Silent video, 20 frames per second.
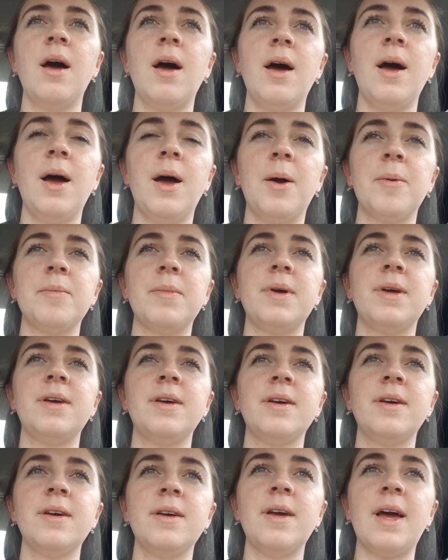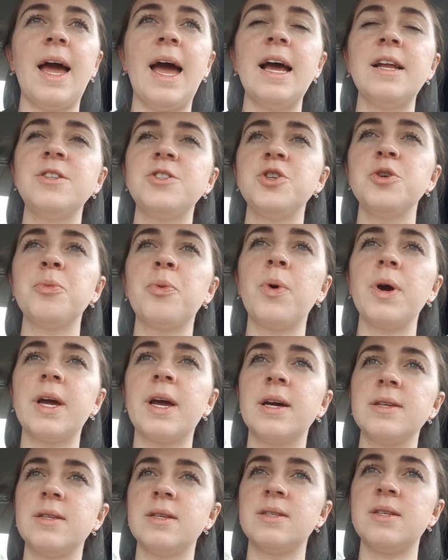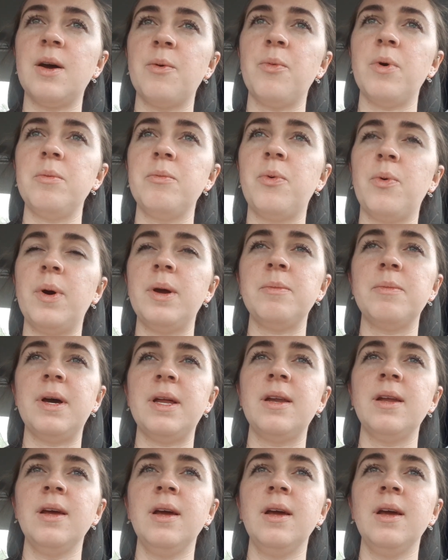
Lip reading: I had 2 boy cousins at one point, but